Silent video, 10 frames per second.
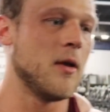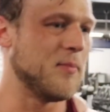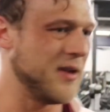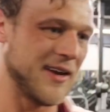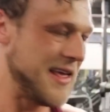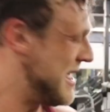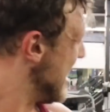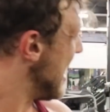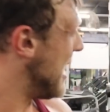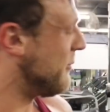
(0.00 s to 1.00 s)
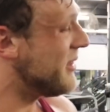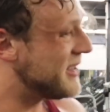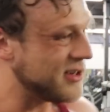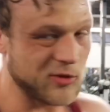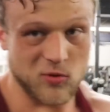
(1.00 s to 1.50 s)
but I really
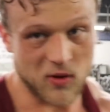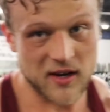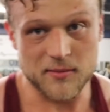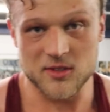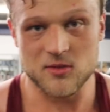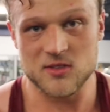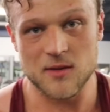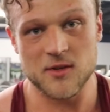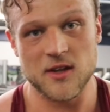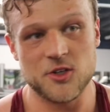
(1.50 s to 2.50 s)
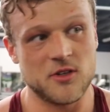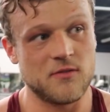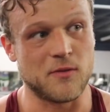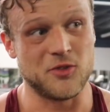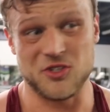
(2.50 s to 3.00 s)
get great muscle
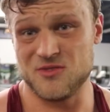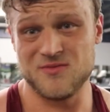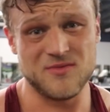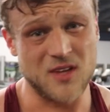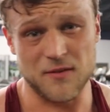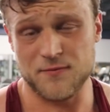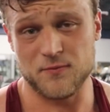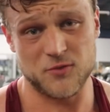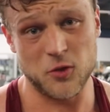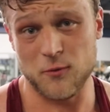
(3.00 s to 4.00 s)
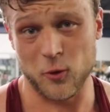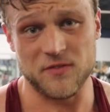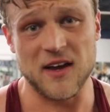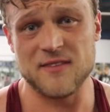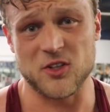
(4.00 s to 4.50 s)
stimulation from just
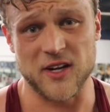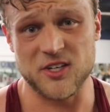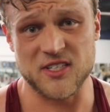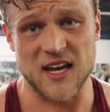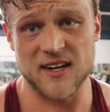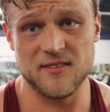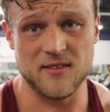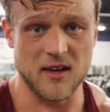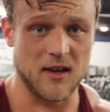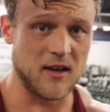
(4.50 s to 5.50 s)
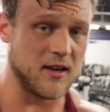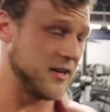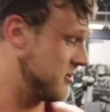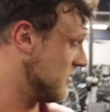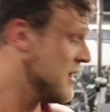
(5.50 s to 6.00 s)
245s on each side
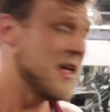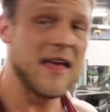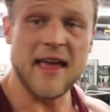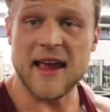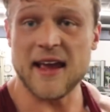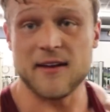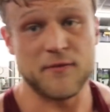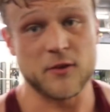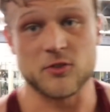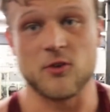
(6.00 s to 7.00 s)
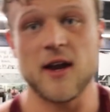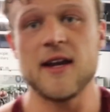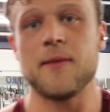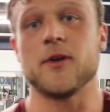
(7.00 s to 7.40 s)
here, and it feels great. I'm